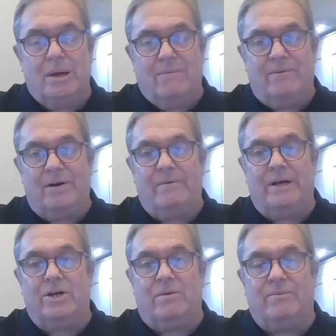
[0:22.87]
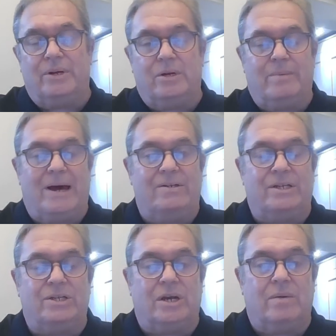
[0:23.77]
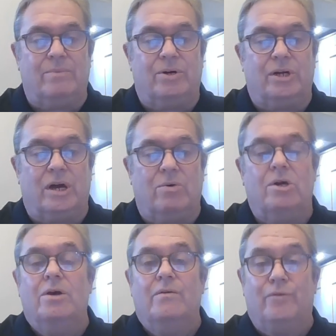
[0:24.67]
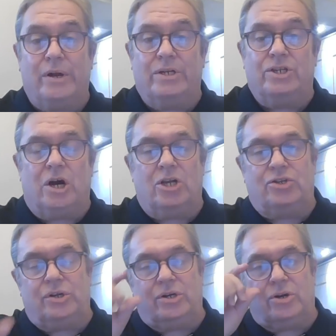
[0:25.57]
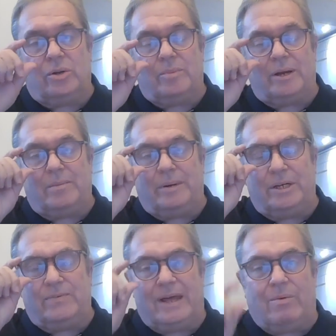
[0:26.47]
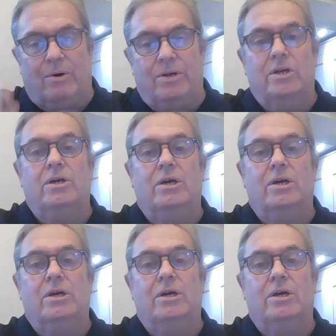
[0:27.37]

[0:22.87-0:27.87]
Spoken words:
I'm very, very confident about it, and I'm going to go free of charge to you, not a penny piece for that one.